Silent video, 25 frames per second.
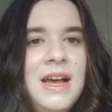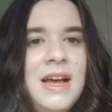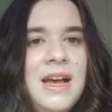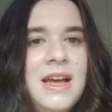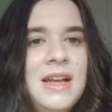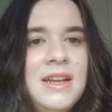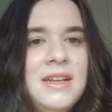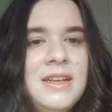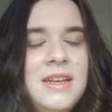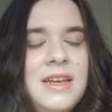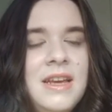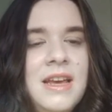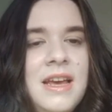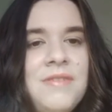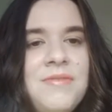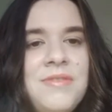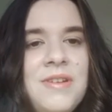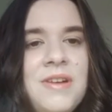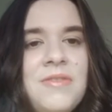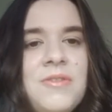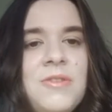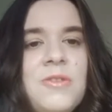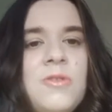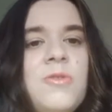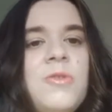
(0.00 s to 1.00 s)
And if
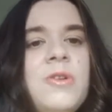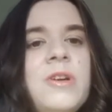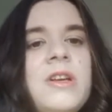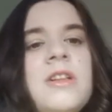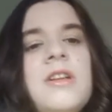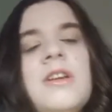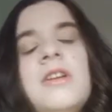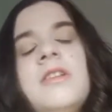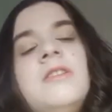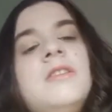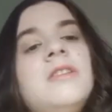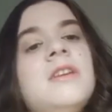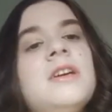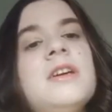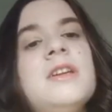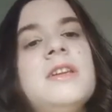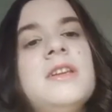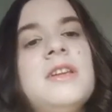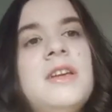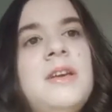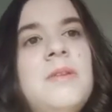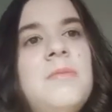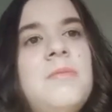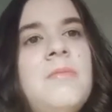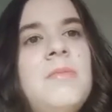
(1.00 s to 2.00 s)
I ever go to
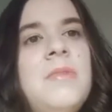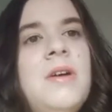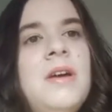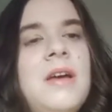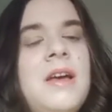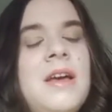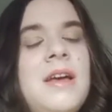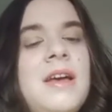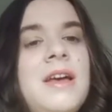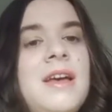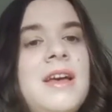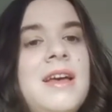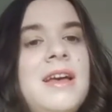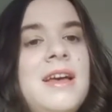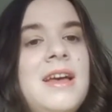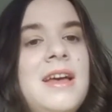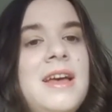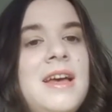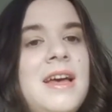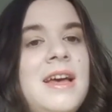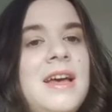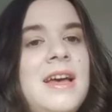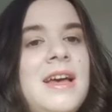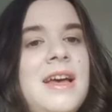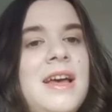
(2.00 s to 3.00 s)
London,
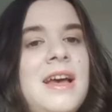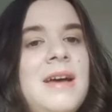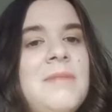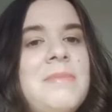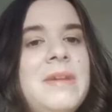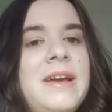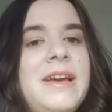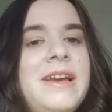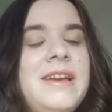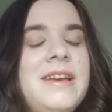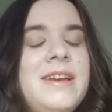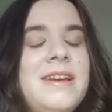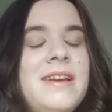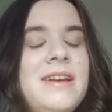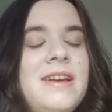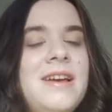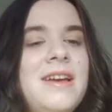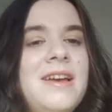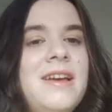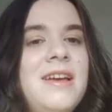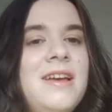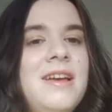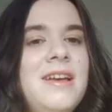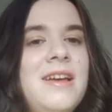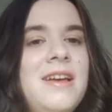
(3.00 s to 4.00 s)
I might,
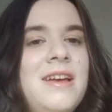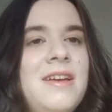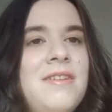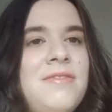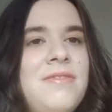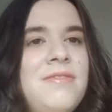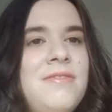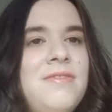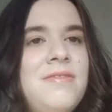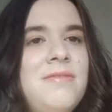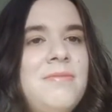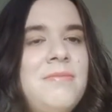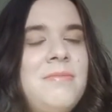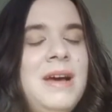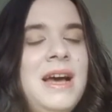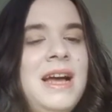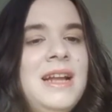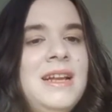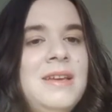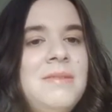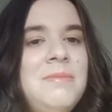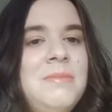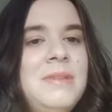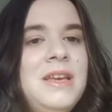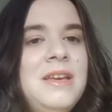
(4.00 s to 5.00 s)
if my
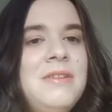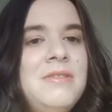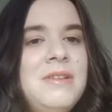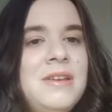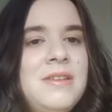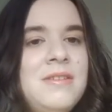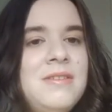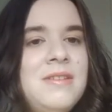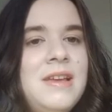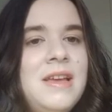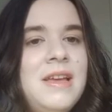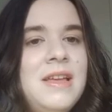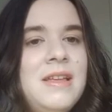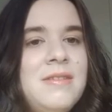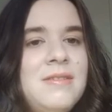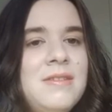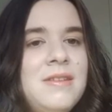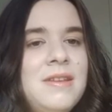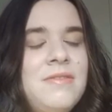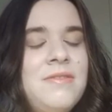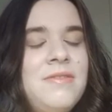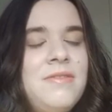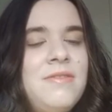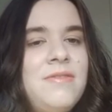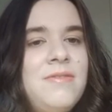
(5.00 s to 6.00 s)
Auntie Mary says
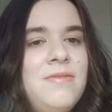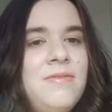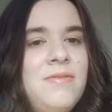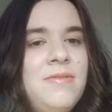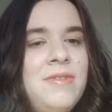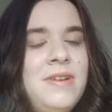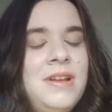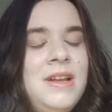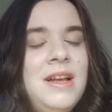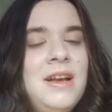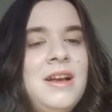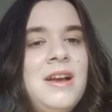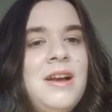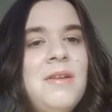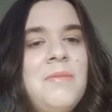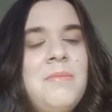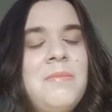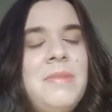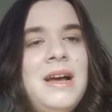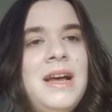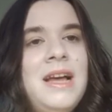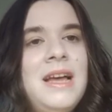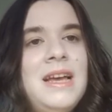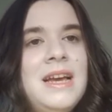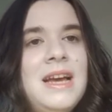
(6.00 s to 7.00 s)
if when I come
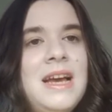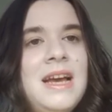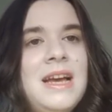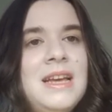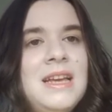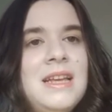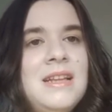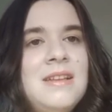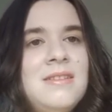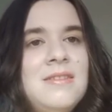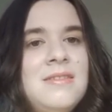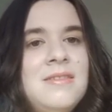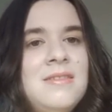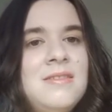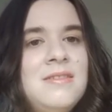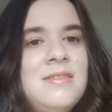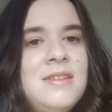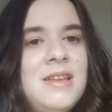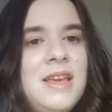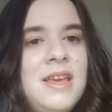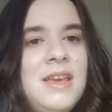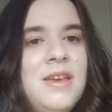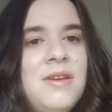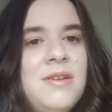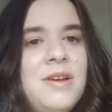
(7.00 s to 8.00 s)
back I can
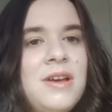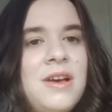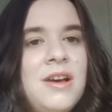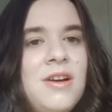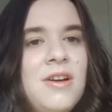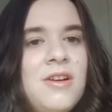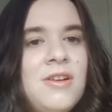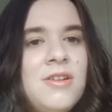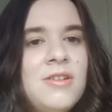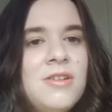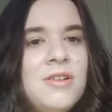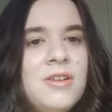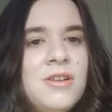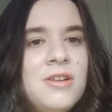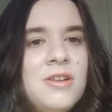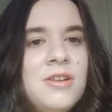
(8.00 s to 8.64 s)
stay with her